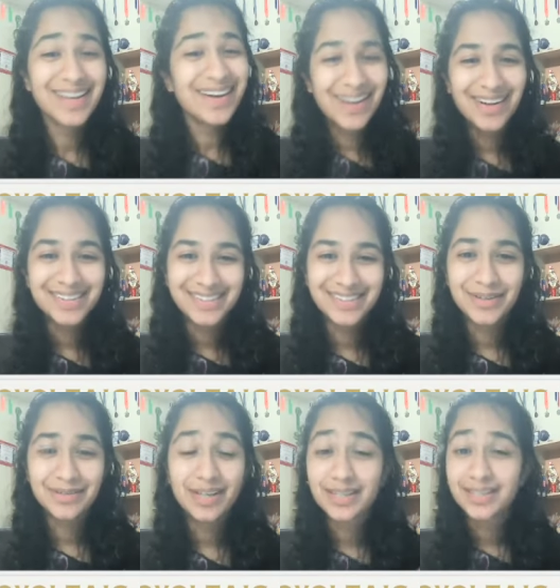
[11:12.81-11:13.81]
also
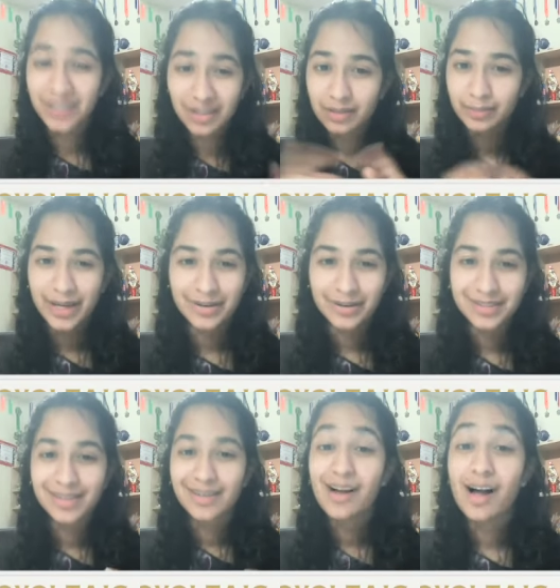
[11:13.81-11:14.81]
known as solar panels,
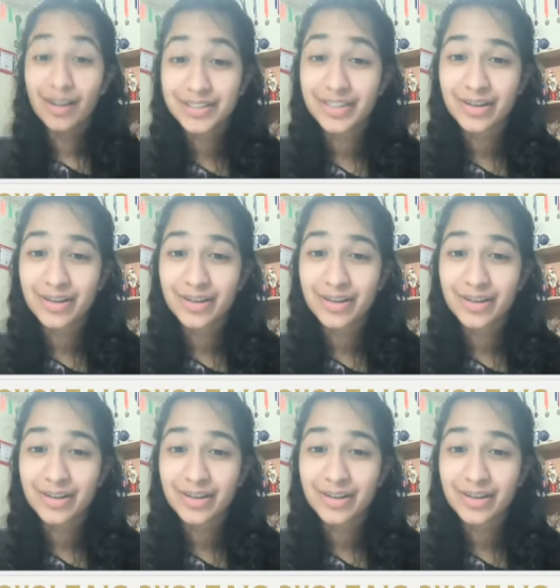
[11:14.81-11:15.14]
also